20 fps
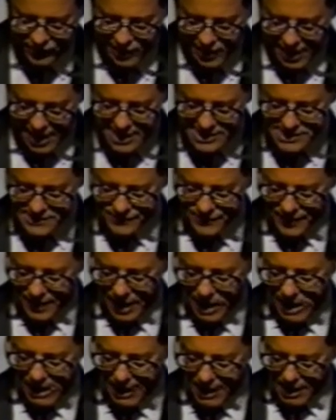philosophy
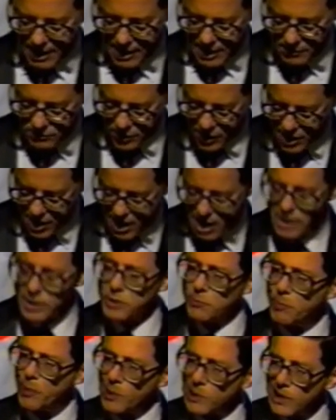in
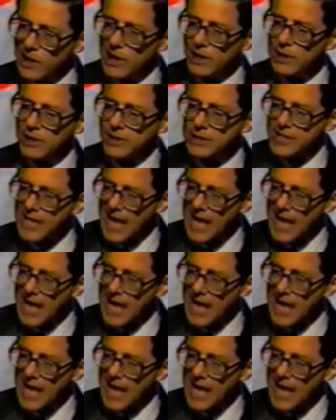regard to political